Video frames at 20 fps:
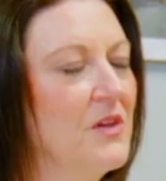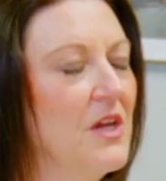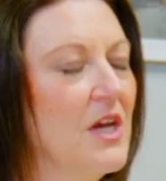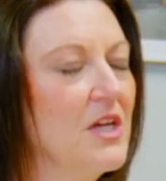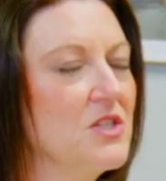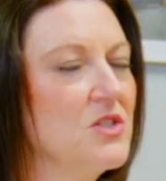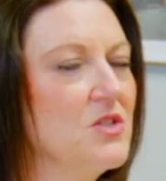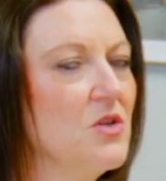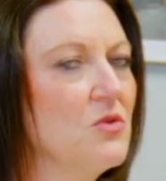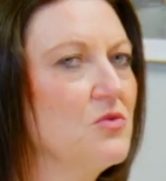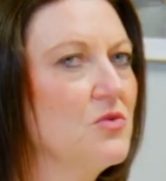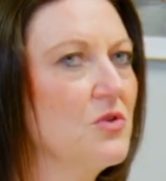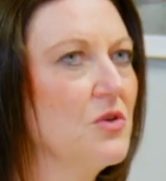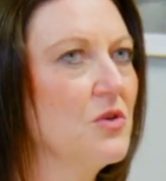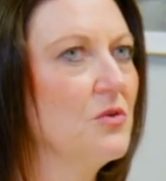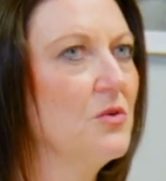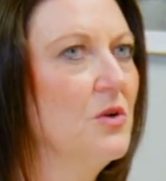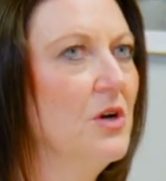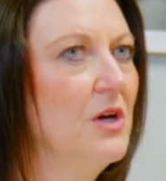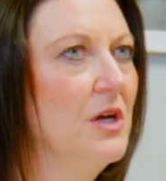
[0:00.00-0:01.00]
Yeah, it's so
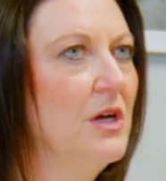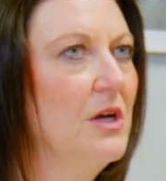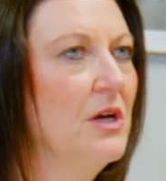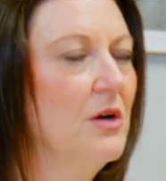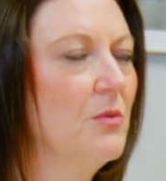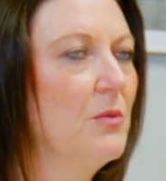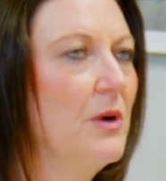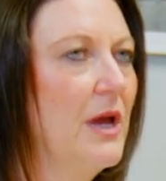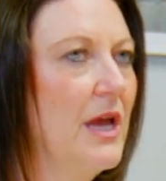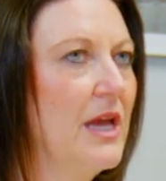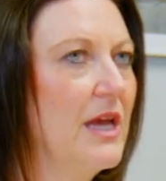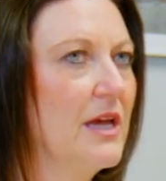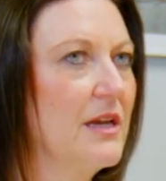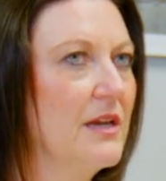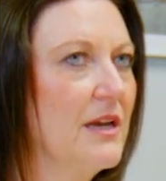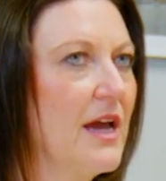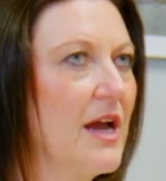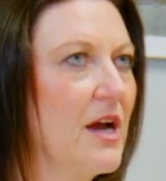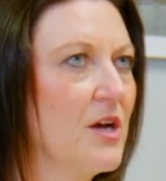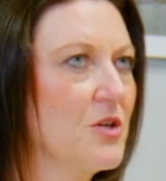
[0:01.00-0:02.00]
true.
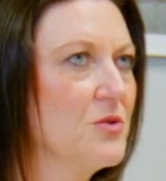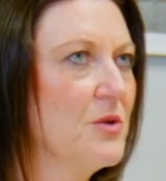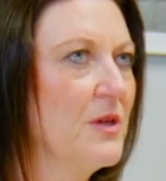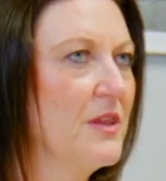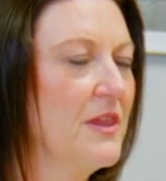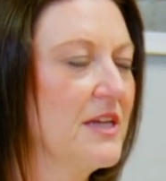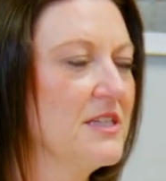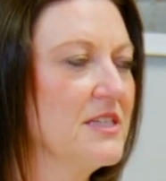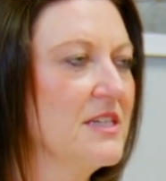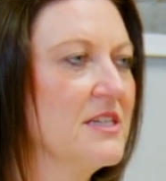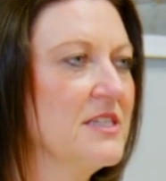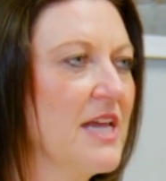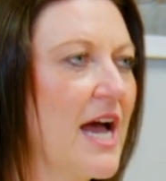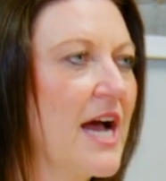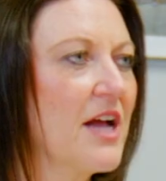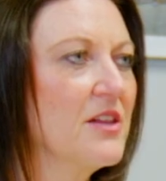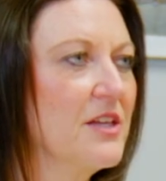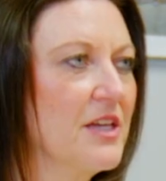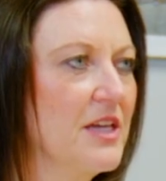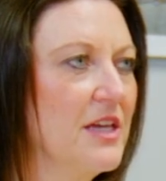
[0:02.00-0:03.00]
And actually, that's
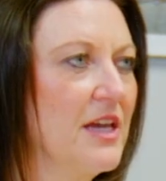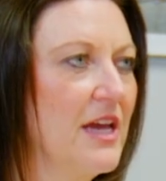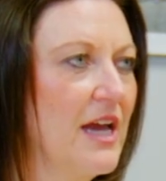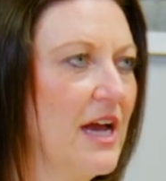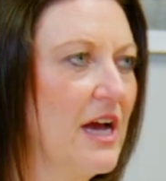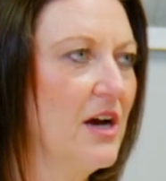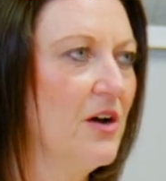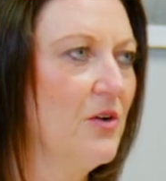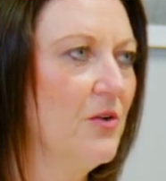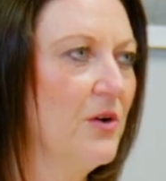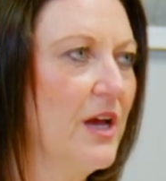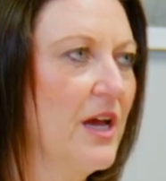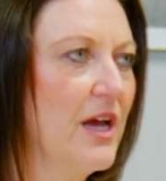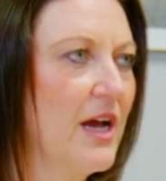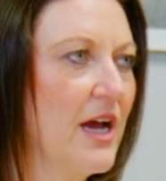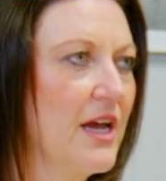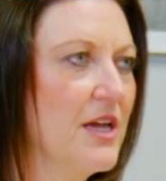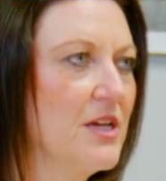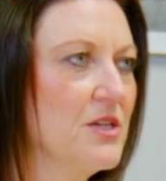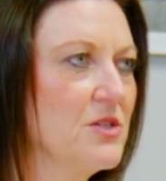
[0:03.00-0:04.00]
exactly how
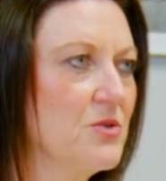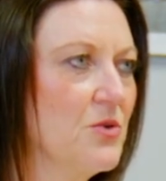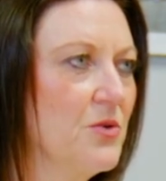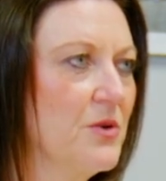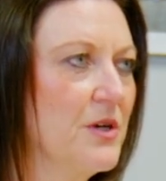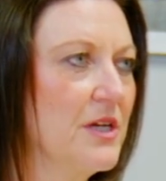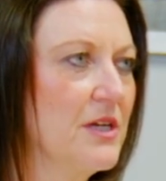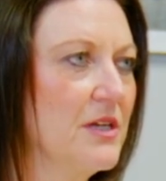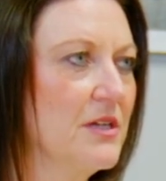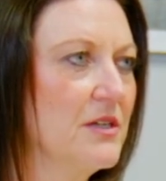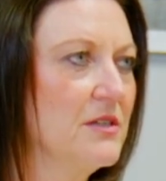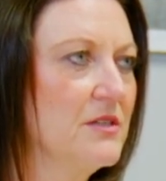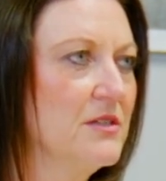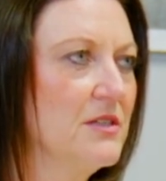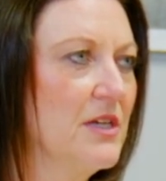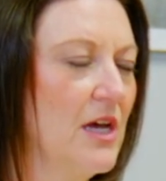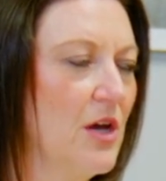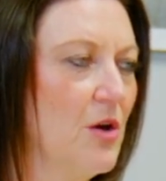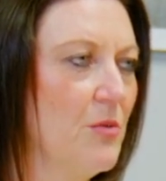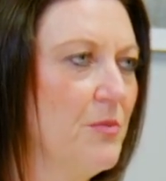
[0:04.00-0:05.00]
AI is going
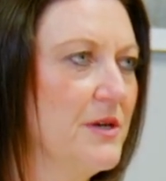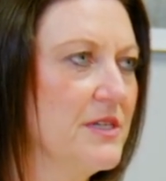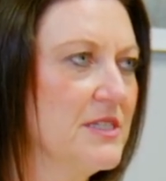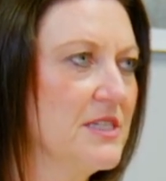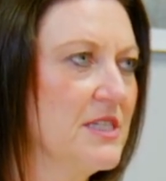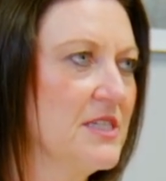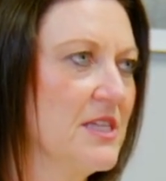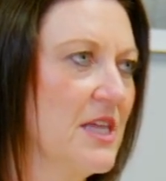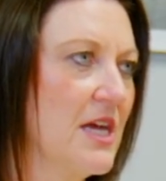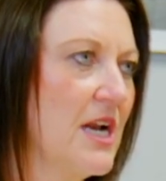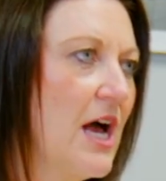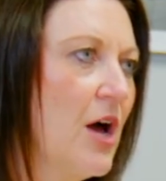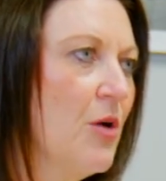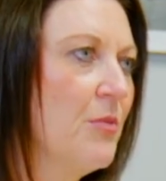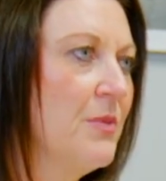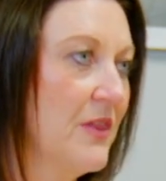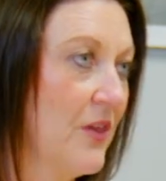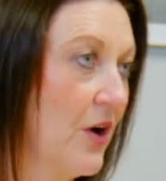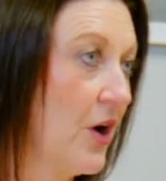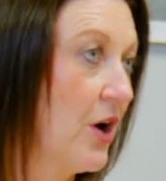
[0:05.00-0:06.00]
to help us, is that I'll
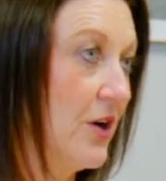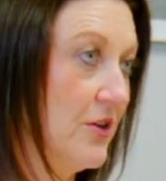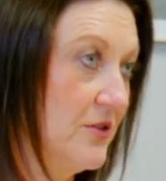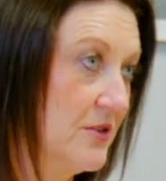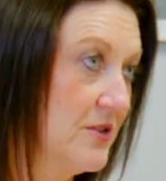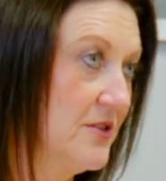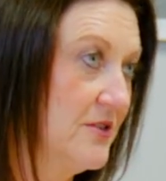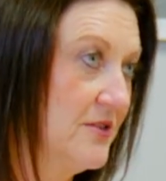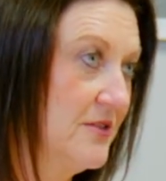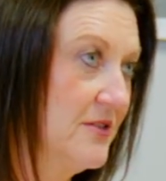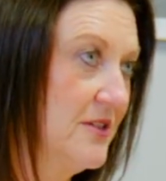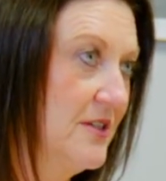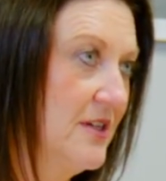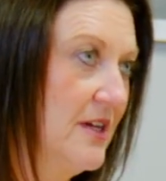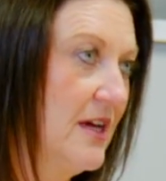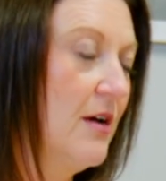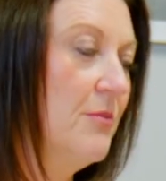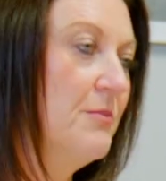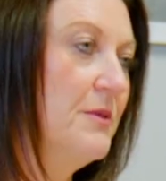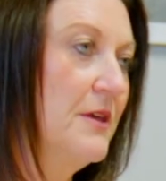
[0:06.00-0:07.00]
be the heart.
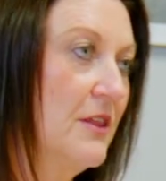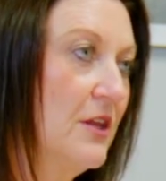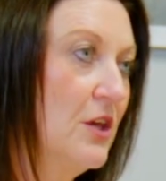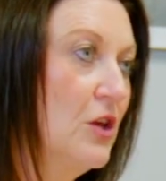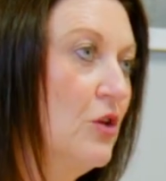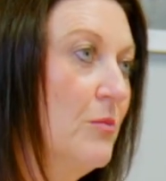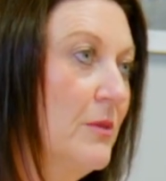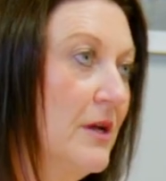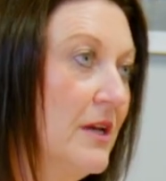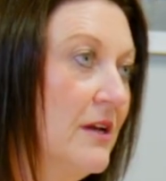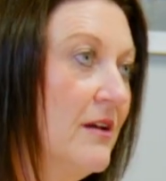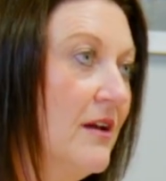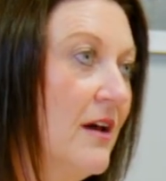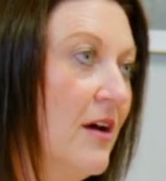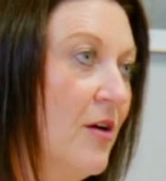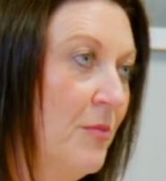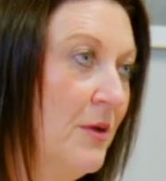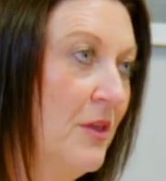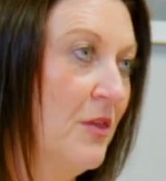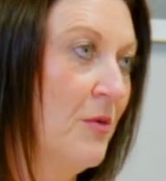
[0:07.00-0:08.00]
I'll be the human.
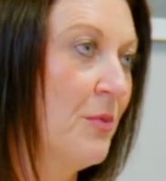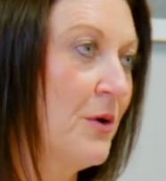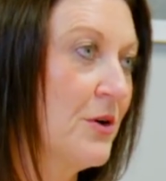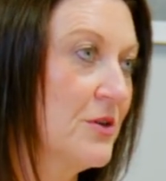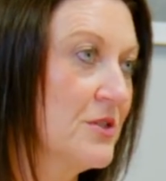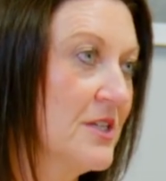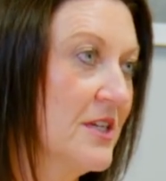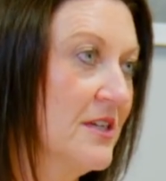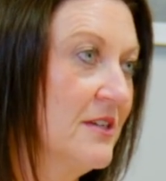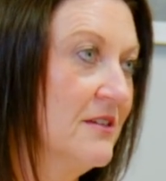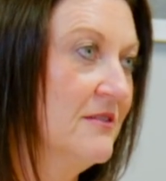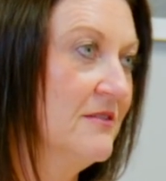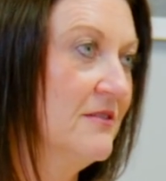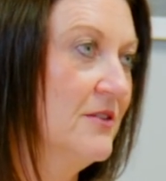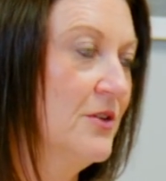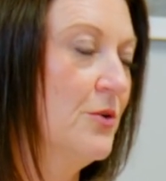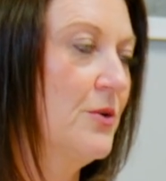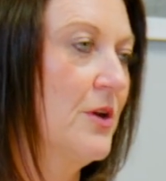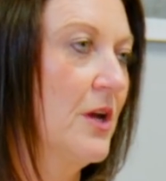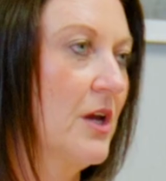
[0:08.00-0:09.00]
I'll be the person
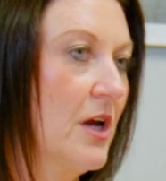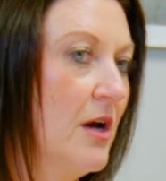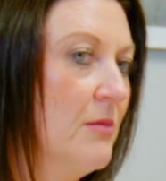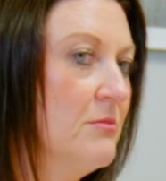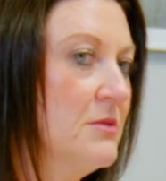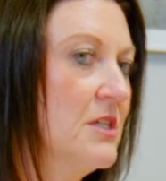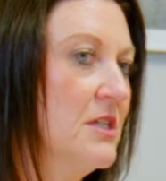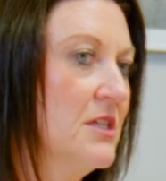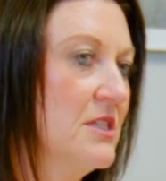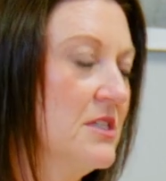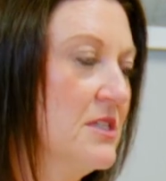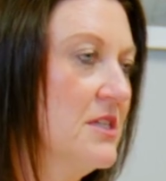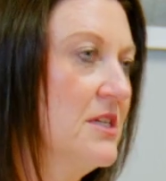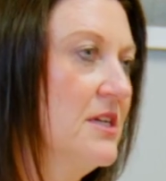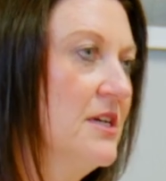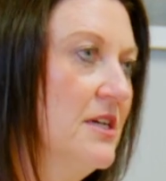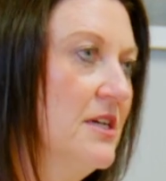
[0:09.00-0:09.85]
who can come to this